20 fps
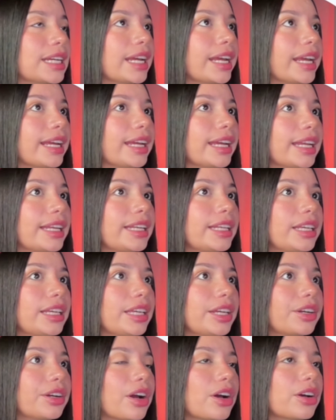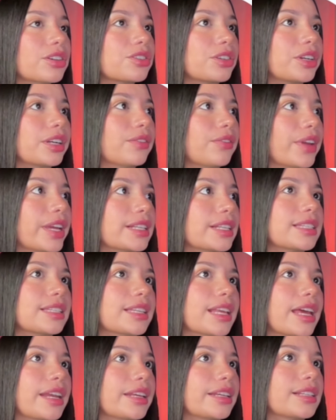And here under advanced
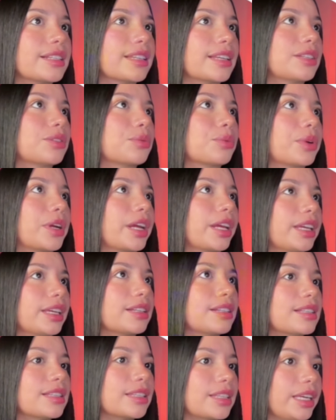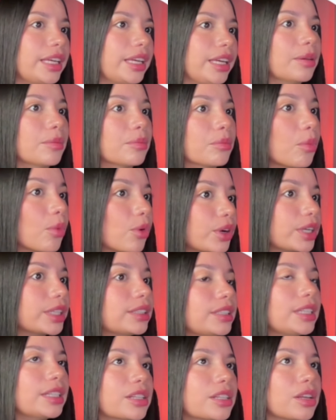settings is where I can see more
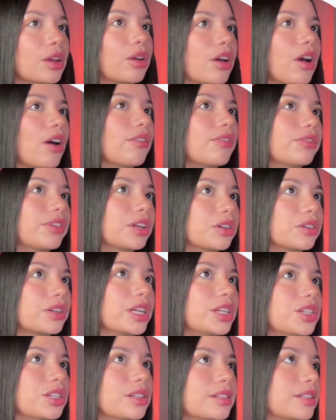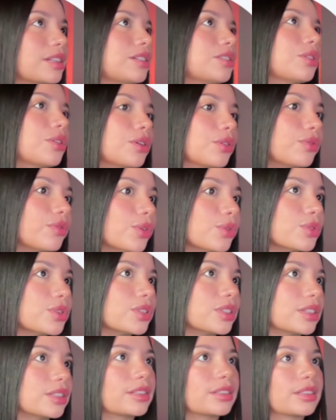detailed configurations into the phone
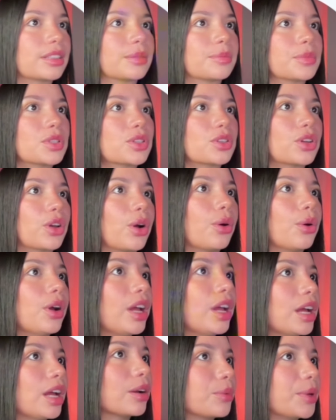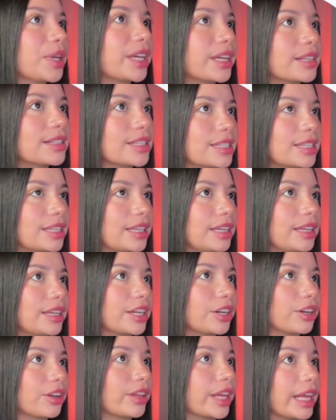system. So we can see
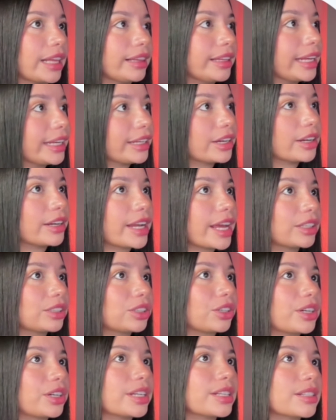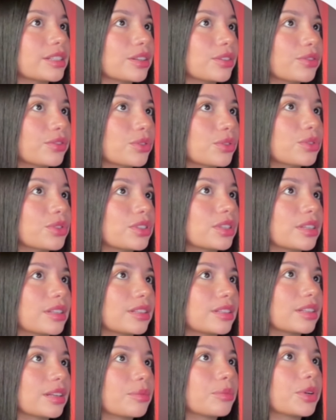here that lead connector is the phone
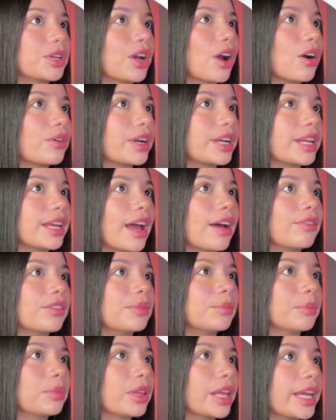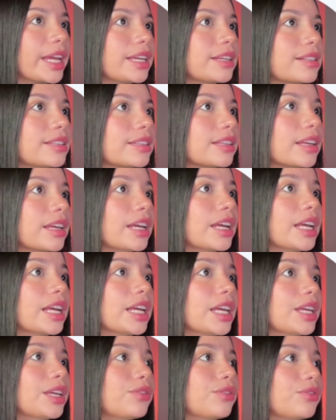system we already have in place.
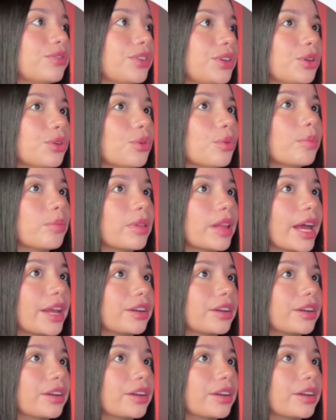If you plan on